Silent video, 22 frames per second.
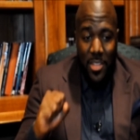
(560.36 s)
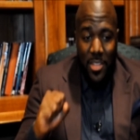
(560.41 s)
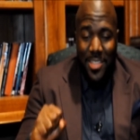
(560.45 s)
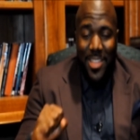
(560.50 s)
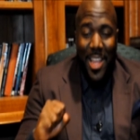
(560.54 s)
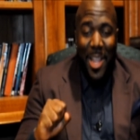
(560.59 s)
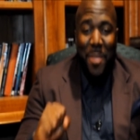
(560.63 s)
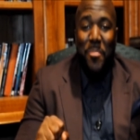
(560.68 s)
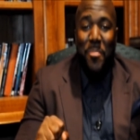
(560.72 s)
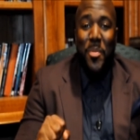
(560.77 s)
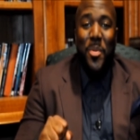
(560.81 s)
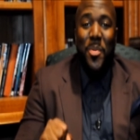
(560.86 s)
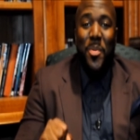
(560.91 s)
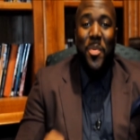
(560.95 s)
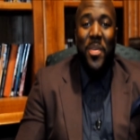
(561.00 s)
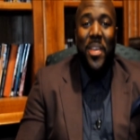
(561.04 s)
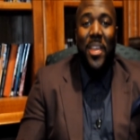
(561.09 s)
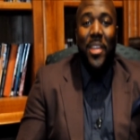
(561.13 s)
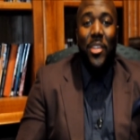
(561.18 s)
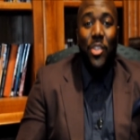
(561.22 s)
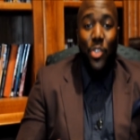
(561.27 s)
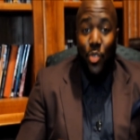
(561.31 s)
staple
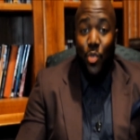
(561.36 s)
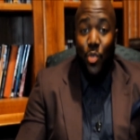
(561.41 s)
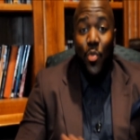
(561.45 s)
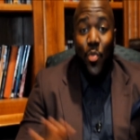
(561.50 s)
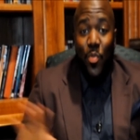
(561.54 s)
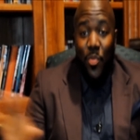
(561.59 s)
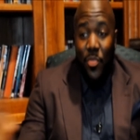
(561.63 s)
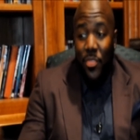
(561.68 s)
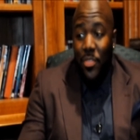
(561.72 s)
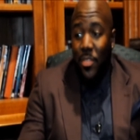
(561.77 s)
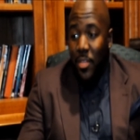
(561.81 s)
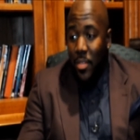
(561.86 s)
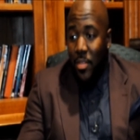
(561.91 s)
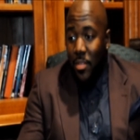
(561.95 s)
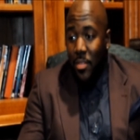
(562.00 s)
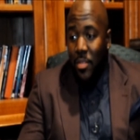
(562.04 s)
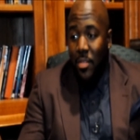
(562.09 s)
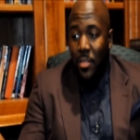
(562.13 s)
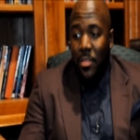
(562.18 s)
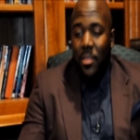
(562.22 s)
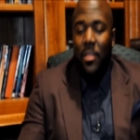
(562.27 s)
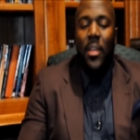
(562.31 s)
in Troofs,
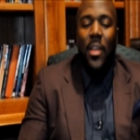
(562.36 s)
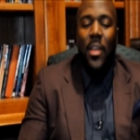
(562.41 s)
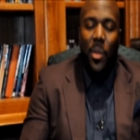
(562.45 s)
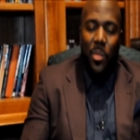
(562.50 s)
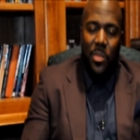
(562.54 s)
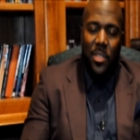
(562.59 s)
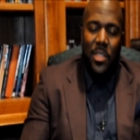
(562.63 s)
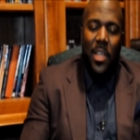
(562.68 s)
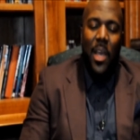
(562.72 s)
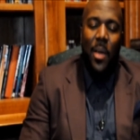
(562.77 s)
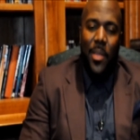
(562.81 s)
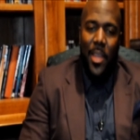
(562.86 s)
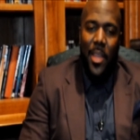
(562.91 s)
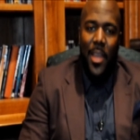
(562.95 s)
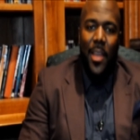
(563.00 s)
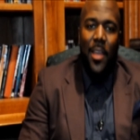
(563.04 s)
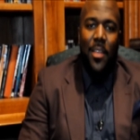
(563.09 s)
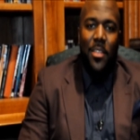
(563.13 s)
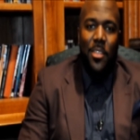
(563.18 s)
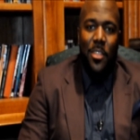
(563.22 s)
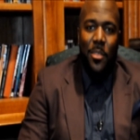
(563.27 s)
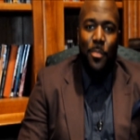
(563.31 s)
it was
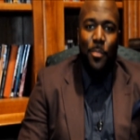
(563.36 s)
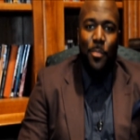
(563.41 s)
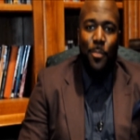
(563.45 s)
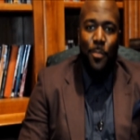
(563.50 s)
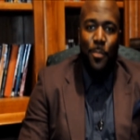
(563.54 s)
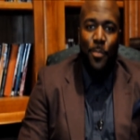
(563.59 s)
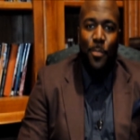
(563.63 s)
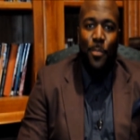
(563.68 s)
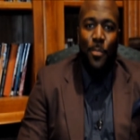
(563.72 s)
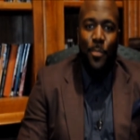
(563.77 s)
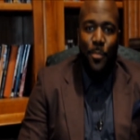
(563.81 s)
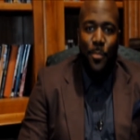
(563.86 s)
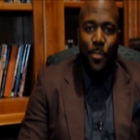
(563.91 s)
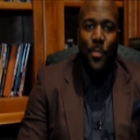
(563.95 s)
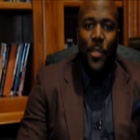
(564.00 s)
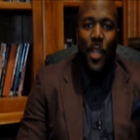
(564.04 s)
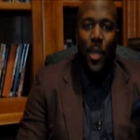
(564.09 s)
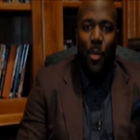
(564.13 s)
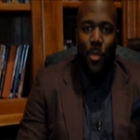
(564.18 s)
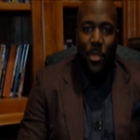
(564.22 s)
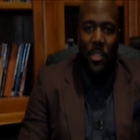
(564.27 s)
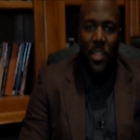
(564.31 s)
Outkast.
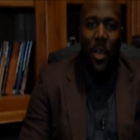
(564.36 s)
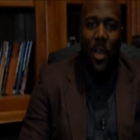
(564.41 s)
It was